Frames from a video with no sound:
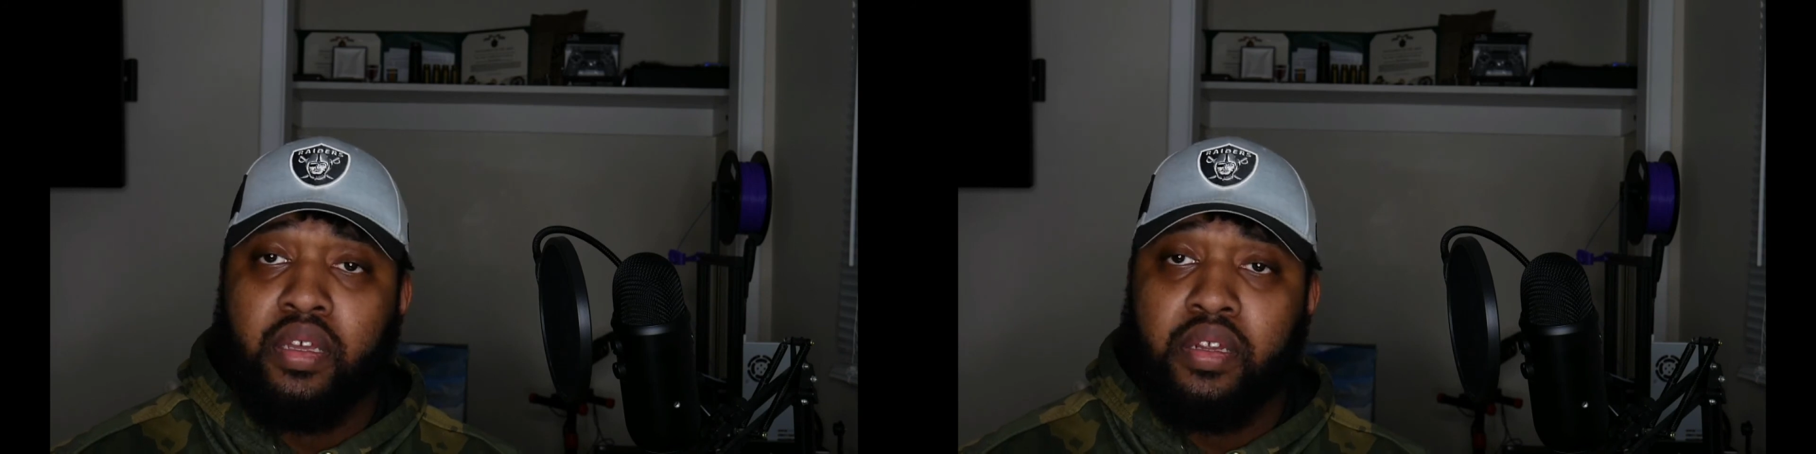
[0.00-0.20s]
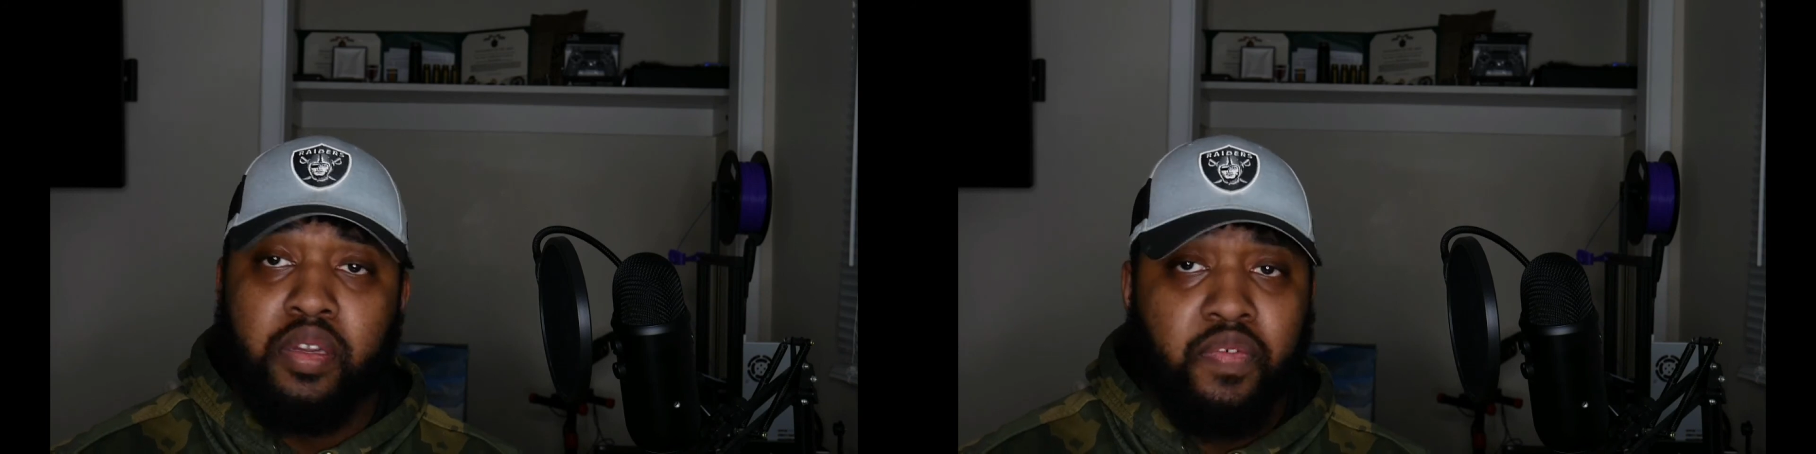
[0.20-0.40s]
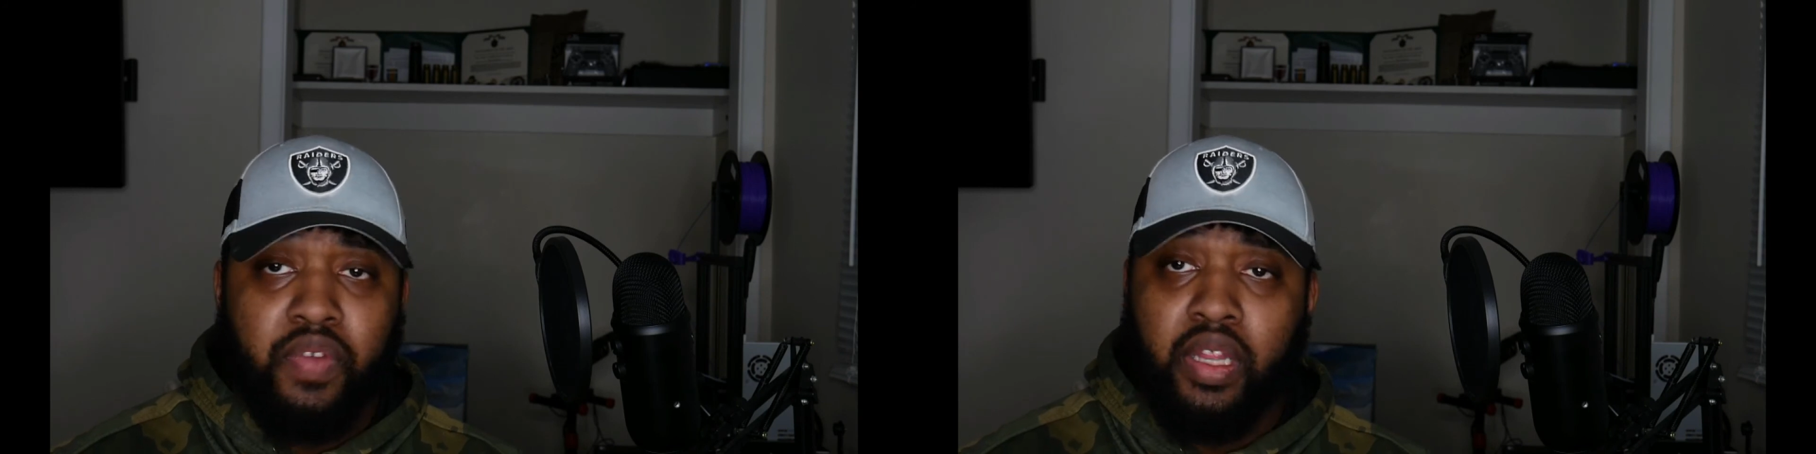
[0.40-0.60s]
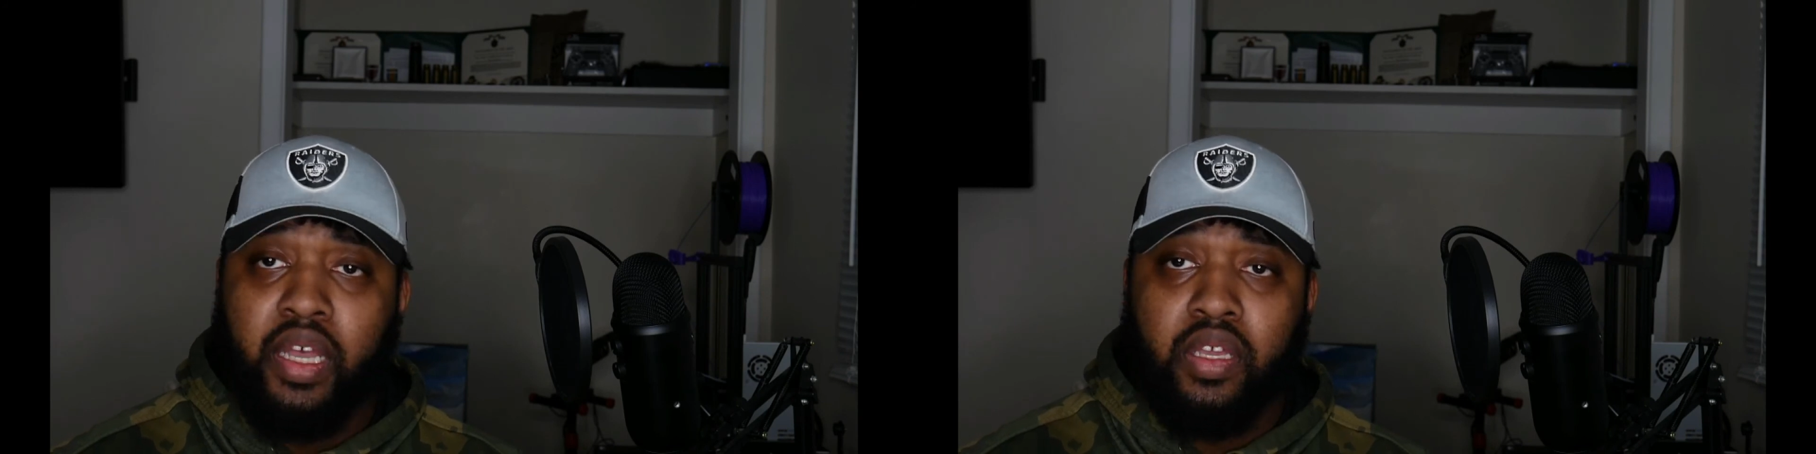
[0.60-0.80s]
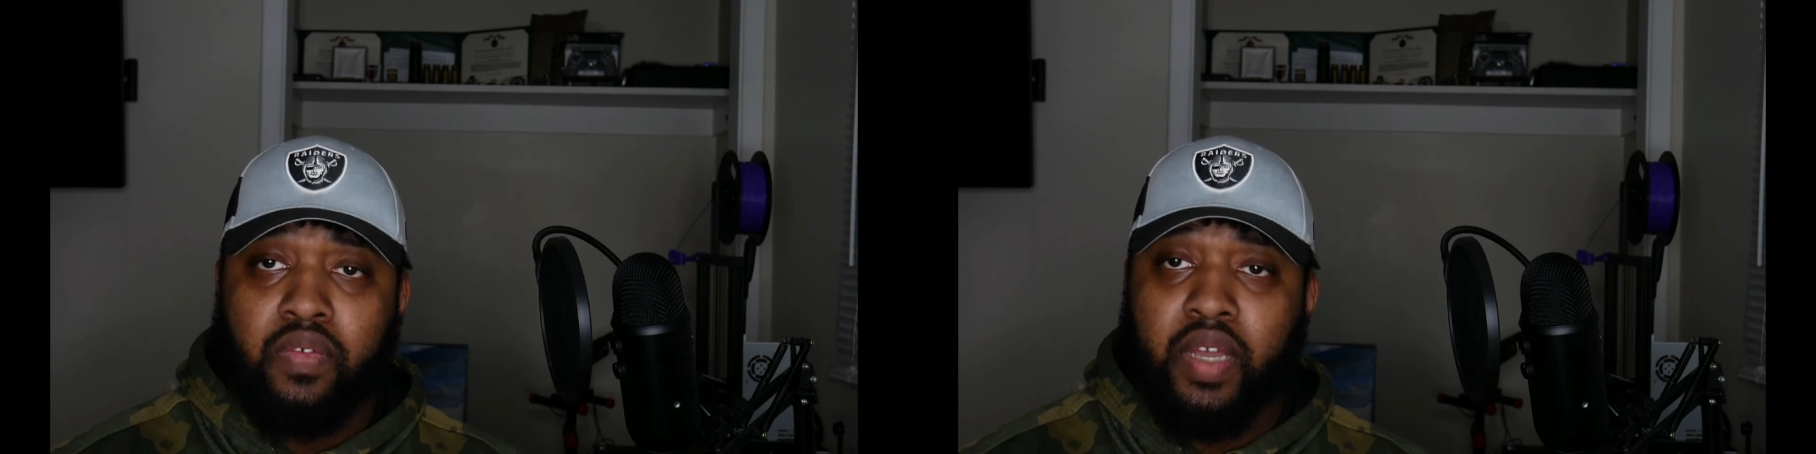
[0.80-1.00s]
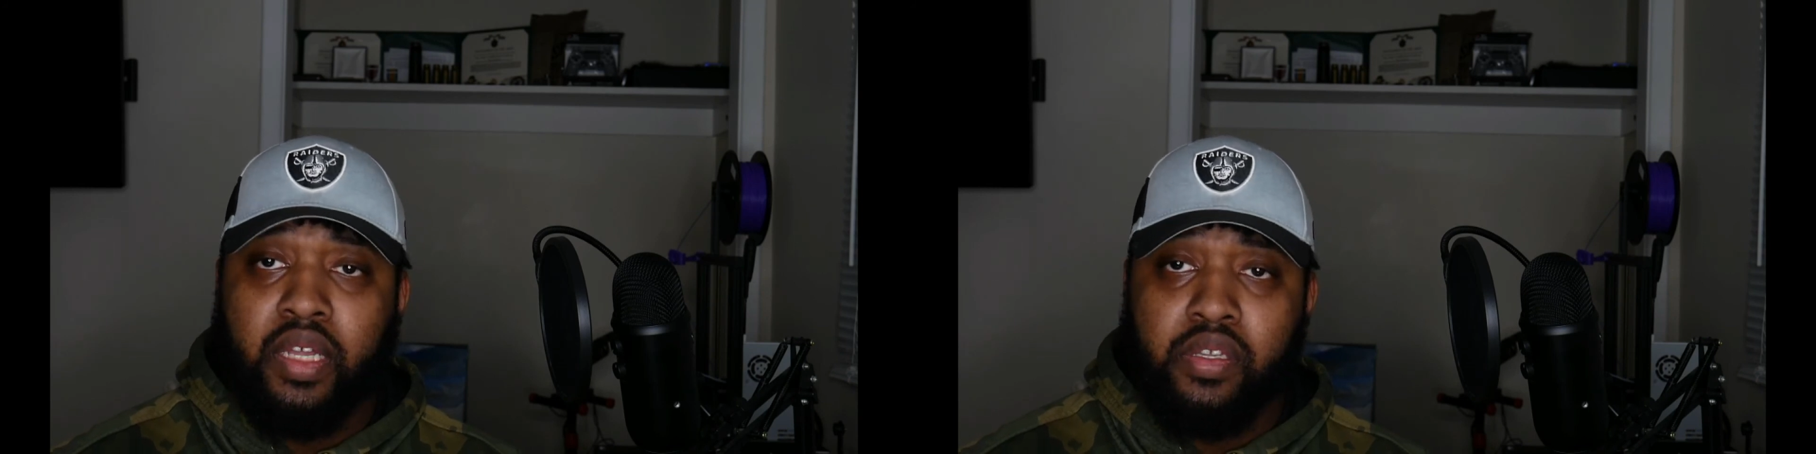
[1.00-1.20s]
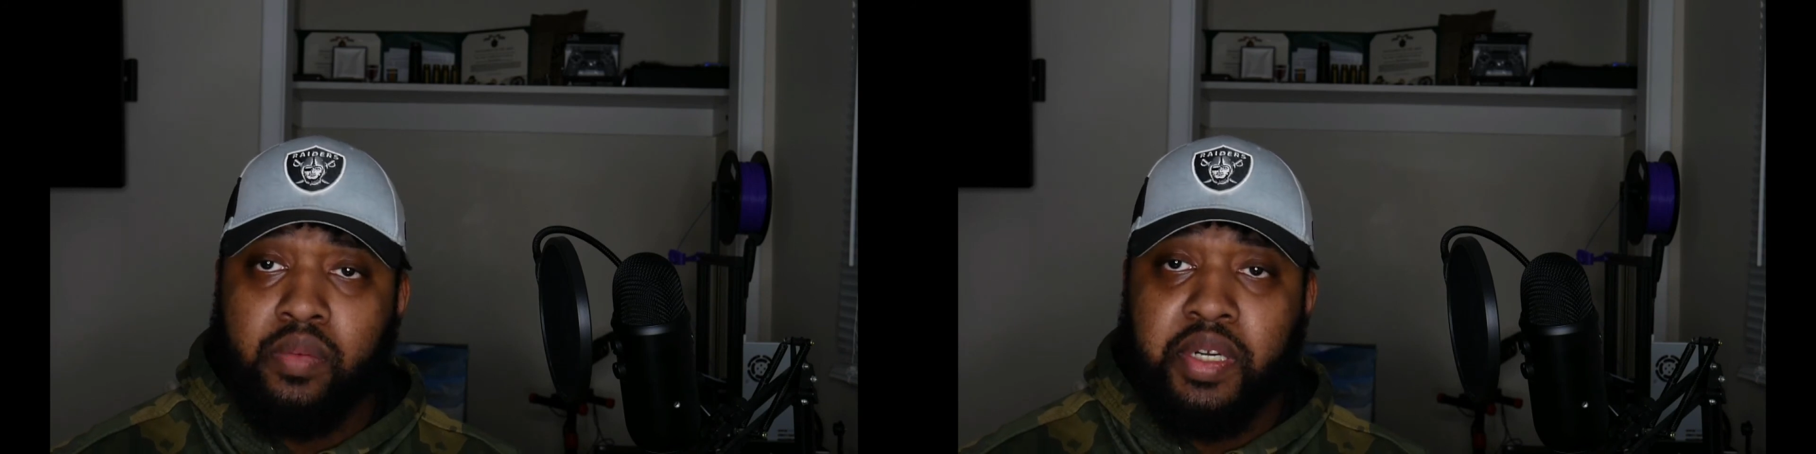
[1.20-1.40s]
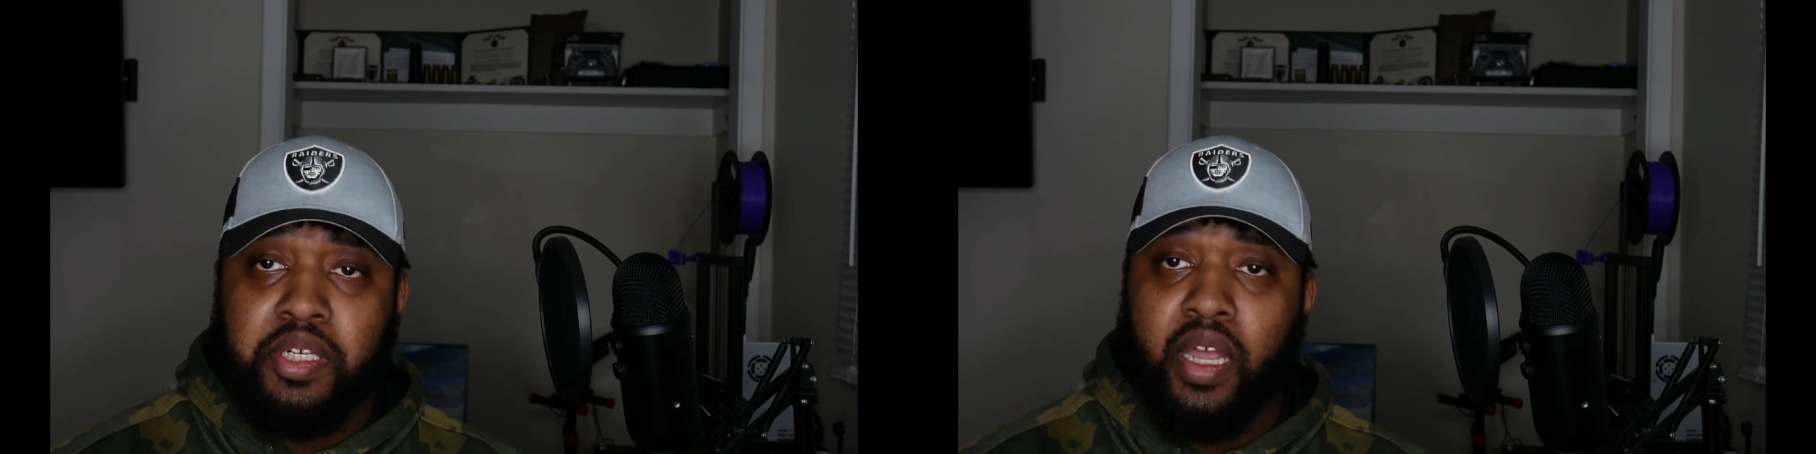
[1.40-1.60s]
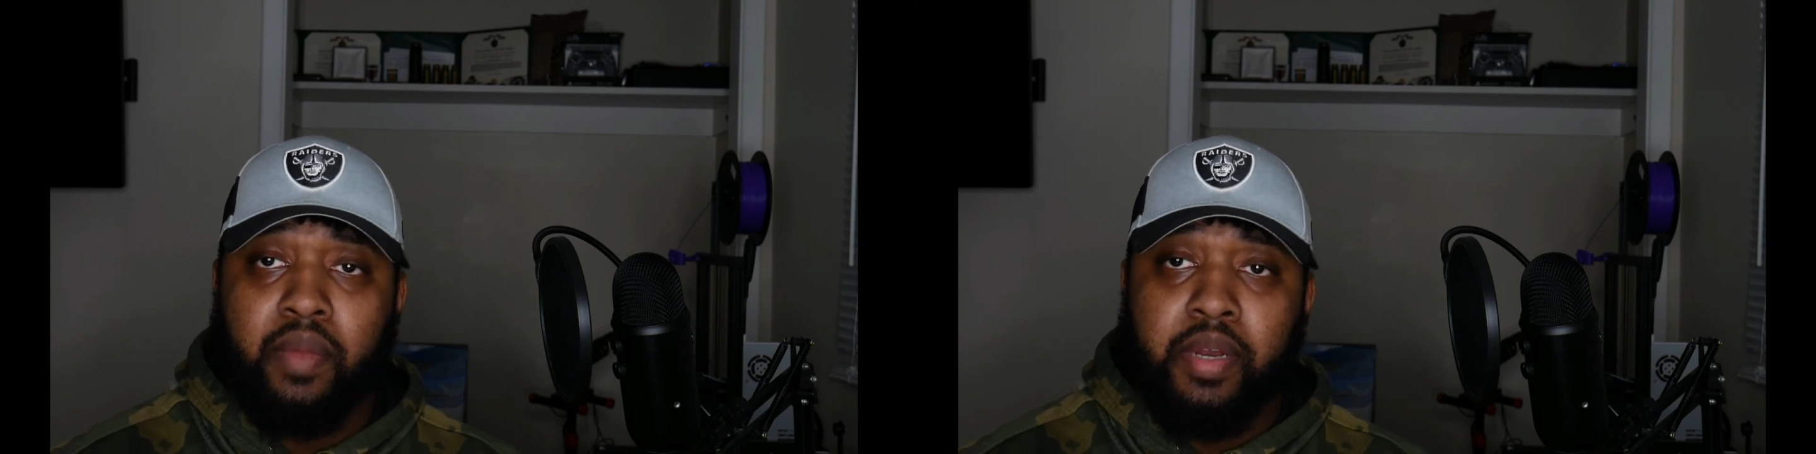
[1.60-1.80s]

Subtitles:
just feel like you've got too much time